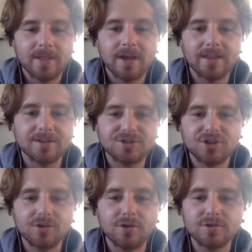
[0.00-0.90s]
and then
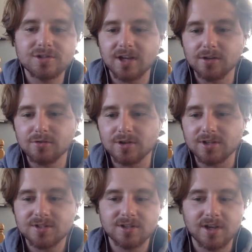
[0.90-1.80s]
Gino goes on
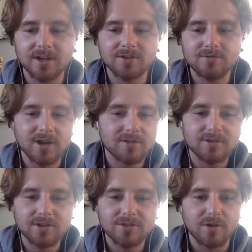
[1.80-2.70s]
Lucas, and you can't
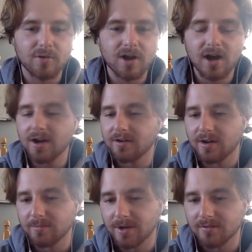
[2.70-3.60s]
really throw Connor
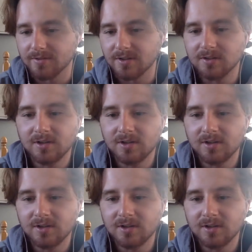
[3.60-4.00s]
on Belleville.